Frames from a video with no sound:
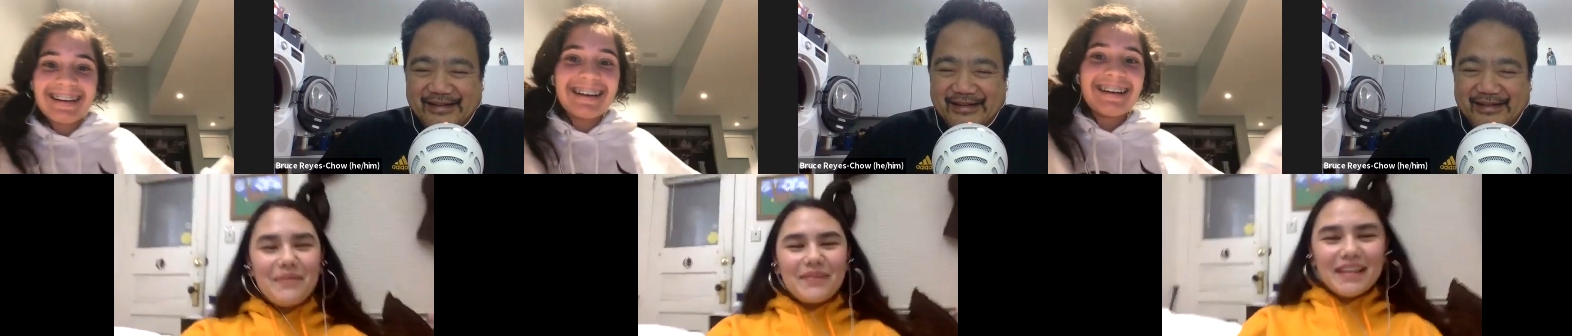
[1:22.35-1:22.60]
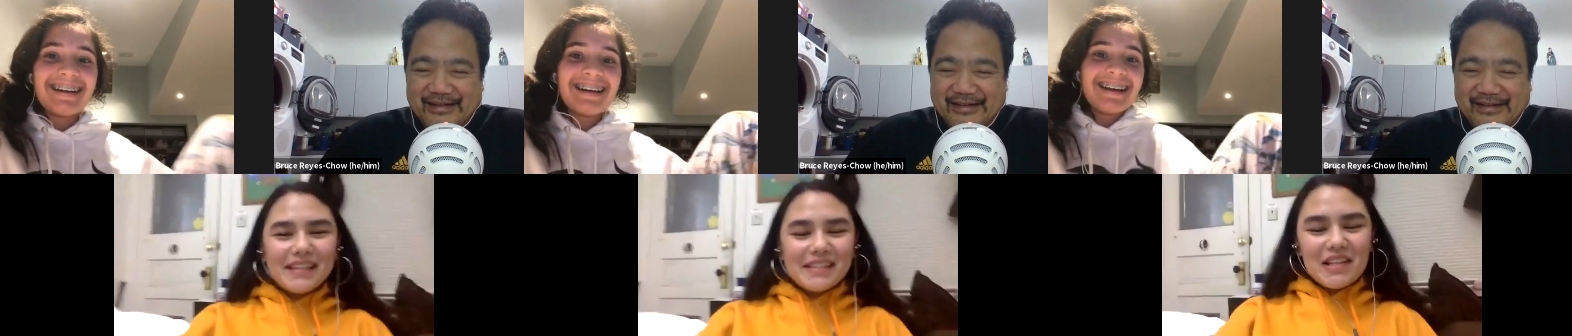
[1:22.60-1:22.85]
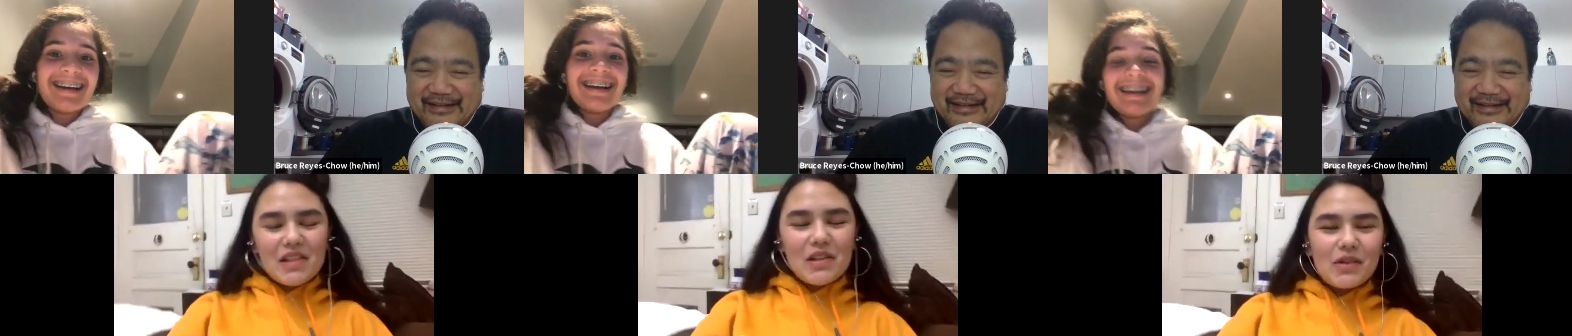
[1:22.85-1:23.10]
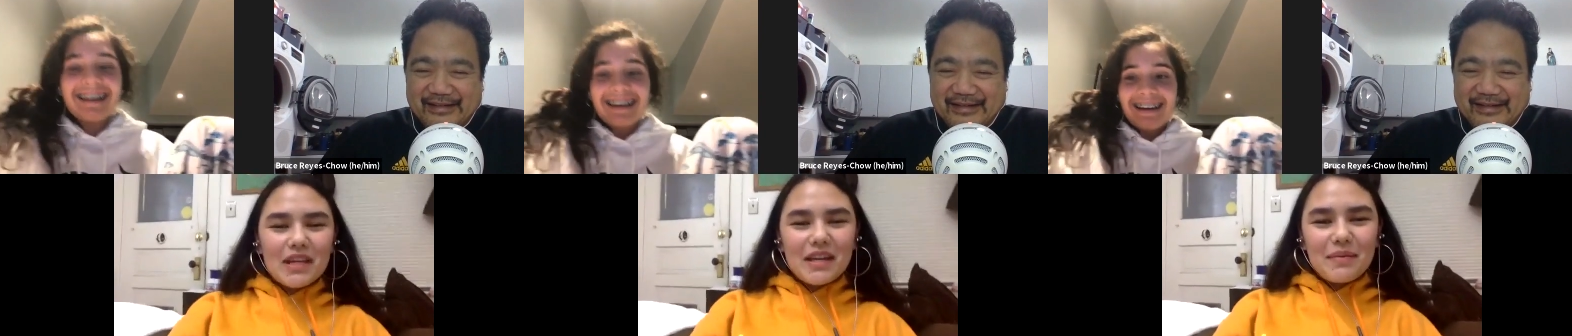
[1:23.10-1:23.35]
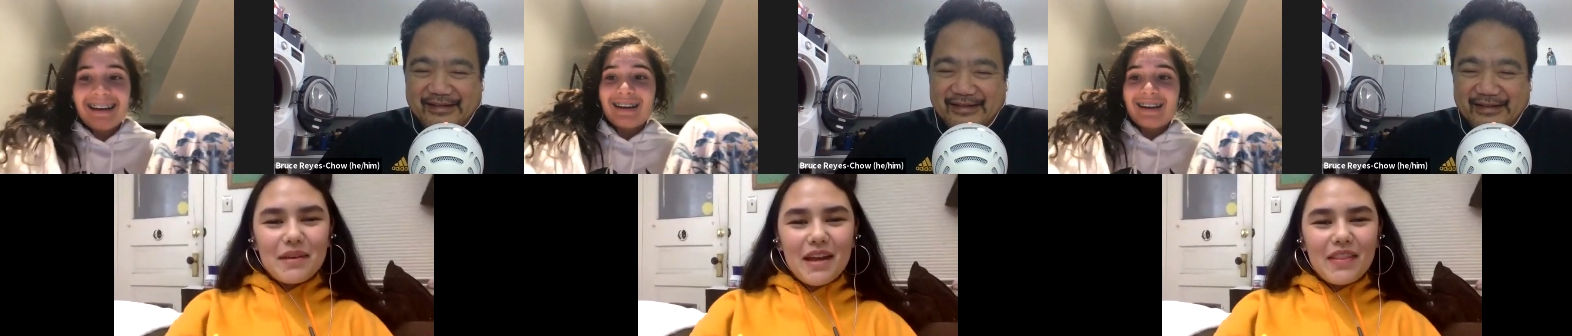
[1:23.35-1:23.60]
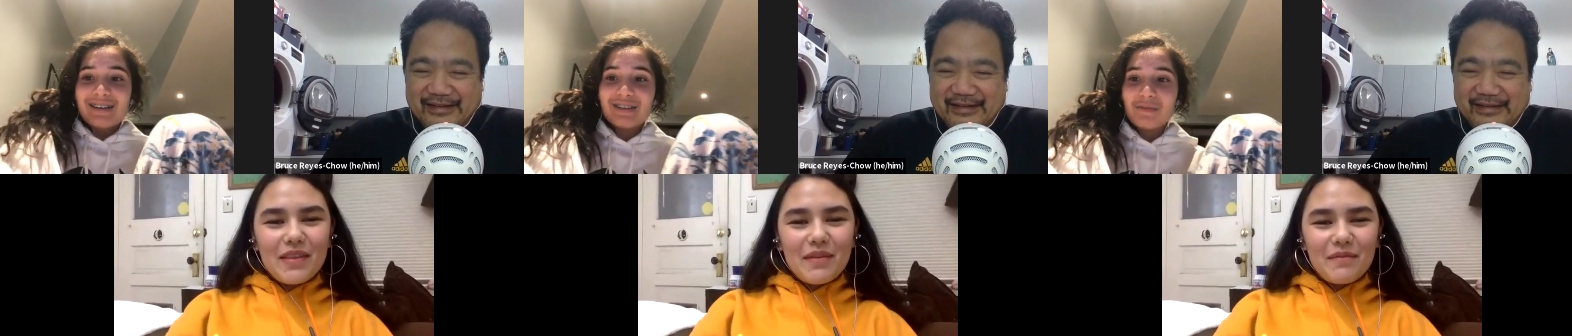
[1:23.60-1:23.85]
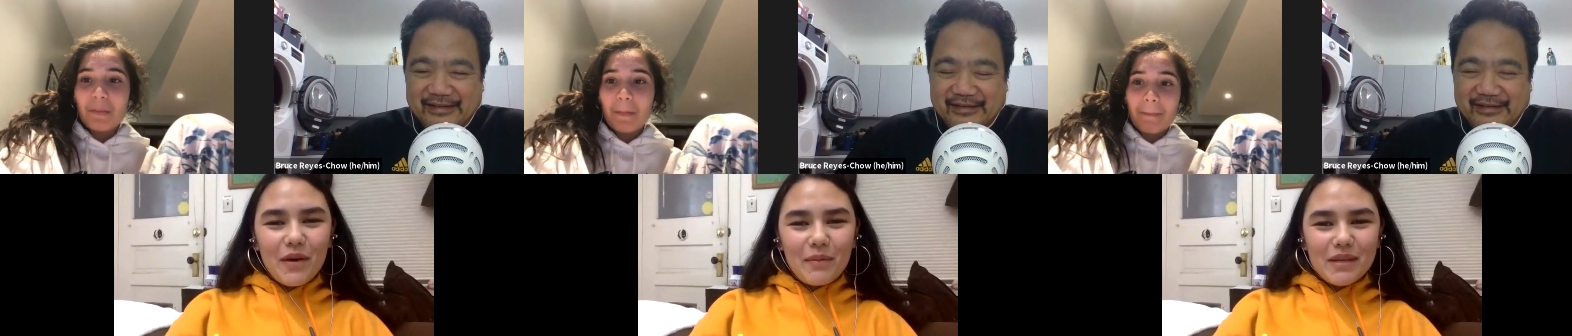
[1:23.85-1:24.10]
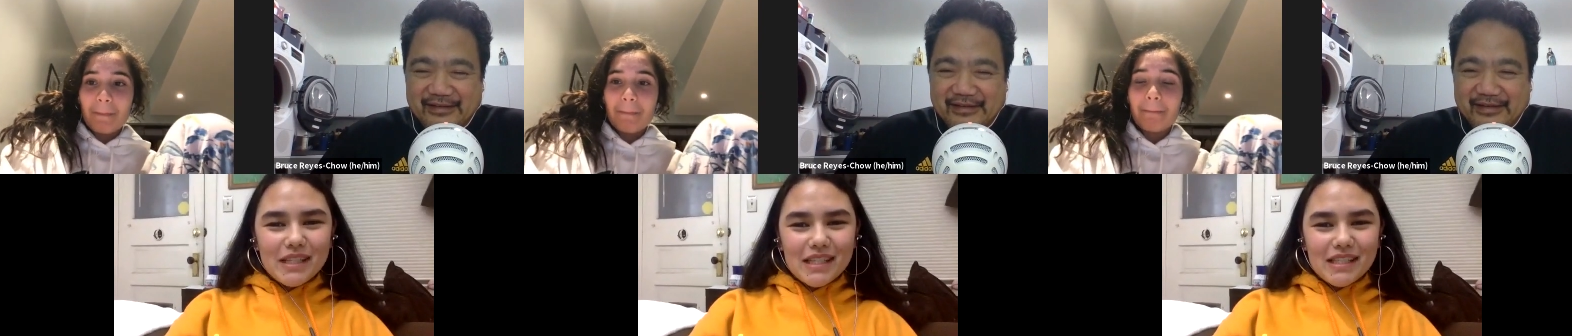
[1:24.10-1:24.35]
Speaker 1: is the Leukemia and
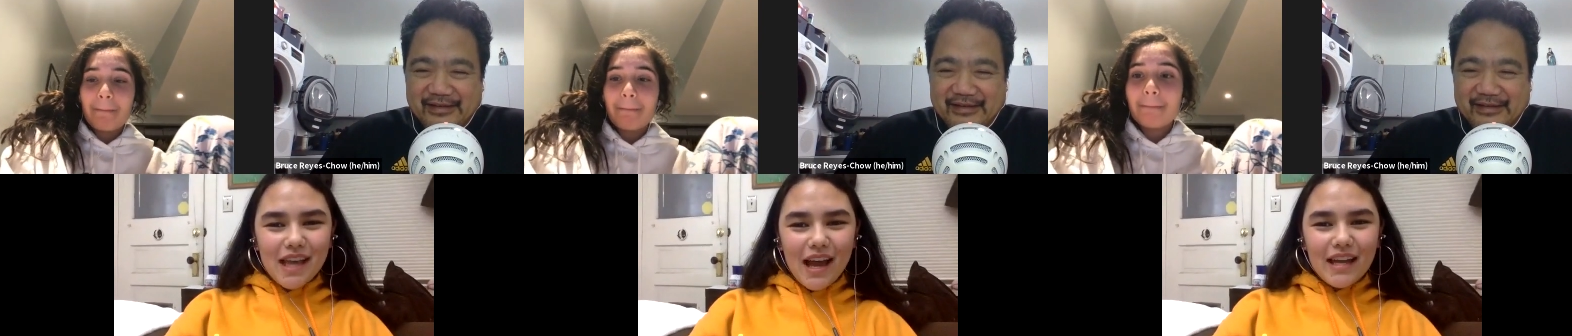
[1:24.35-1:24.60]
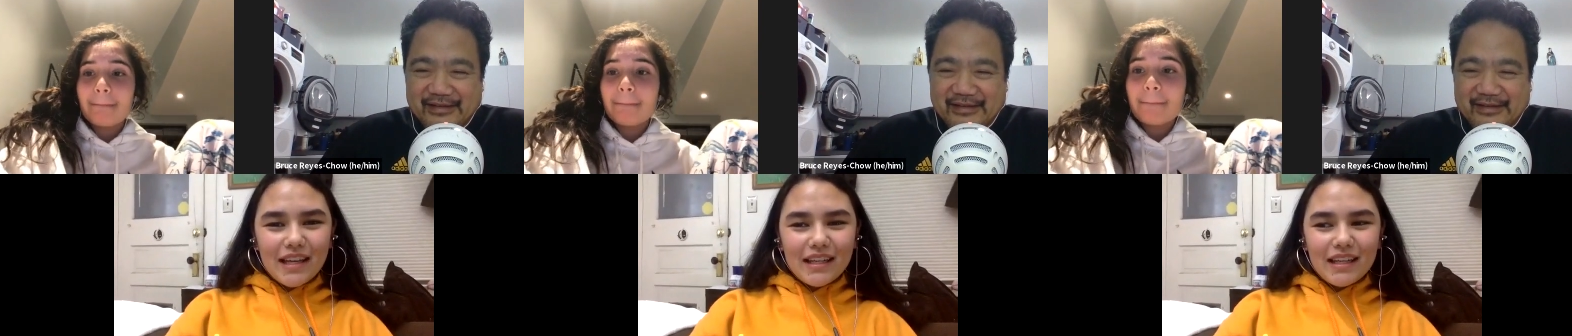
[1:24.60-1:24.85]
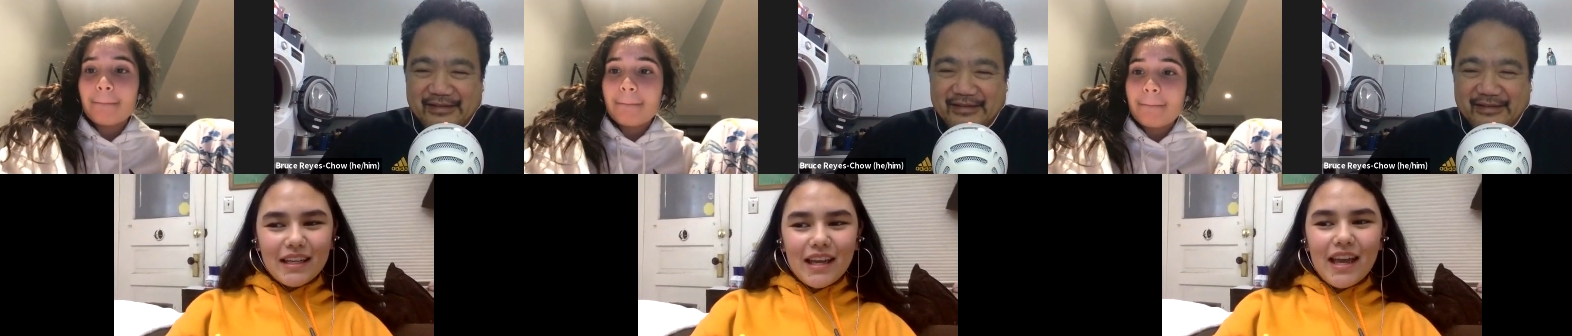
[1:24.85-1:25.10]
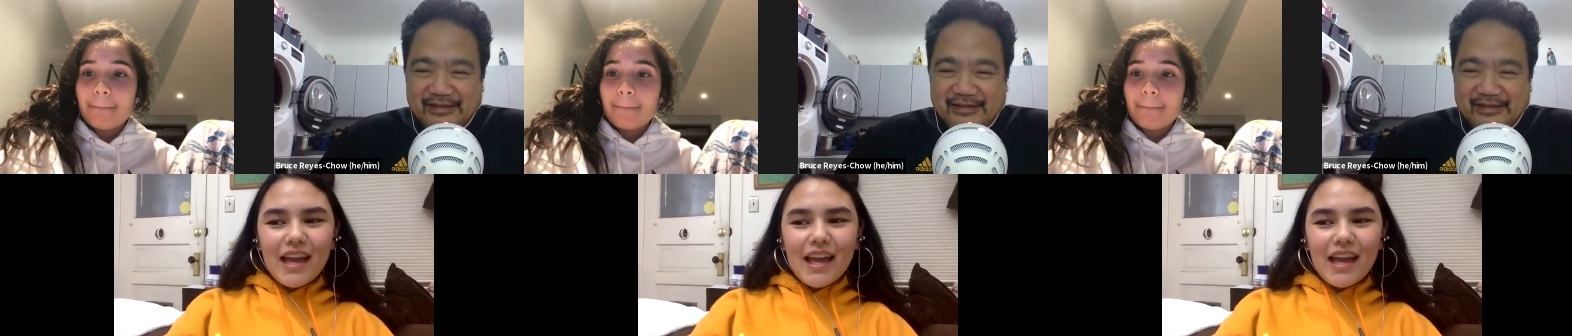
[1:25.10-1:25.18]
Lymphoma Society.